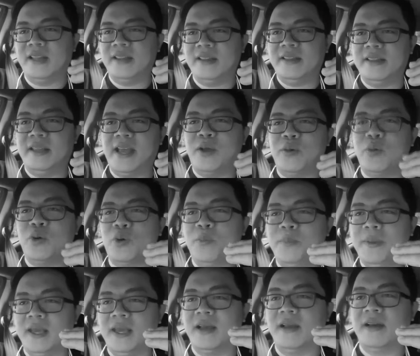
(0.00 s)
there will
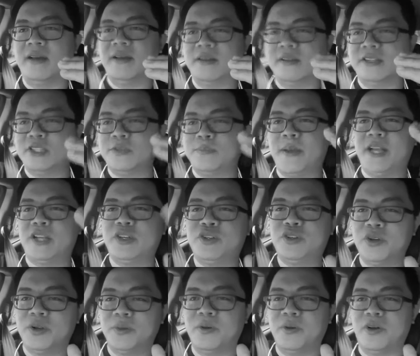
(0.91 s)
be a
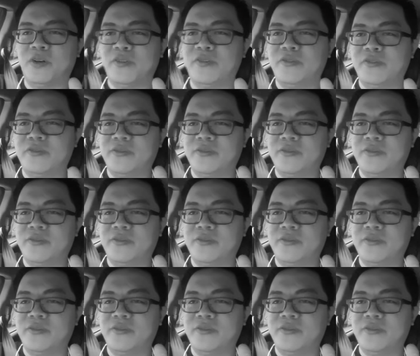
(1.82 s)
spectrum of